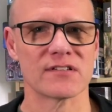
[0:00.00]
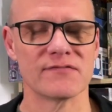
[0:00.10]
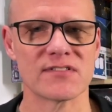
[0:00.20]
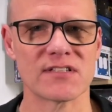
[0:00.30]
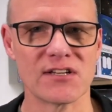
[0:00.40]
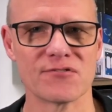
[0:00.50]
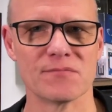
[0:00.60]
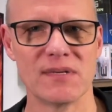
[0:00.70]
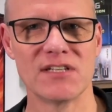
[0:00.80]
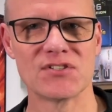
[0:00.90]
of
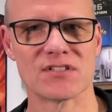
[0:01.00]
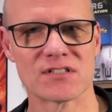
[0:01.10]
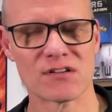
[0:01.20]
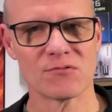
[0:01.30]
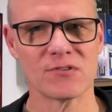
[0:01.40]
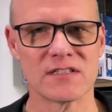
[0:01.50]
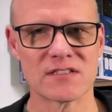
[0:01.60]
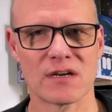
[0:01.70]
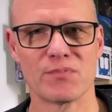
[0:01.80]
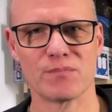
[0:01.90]
secret miniatures. They're all in
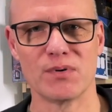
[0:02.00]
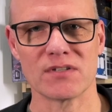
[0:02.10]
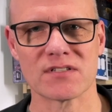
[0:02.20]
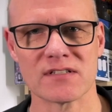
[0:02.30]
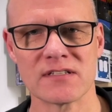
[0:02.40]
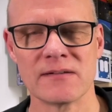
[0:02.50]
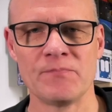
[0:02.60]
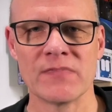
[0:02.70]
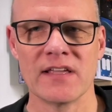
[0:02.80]
separate boxes.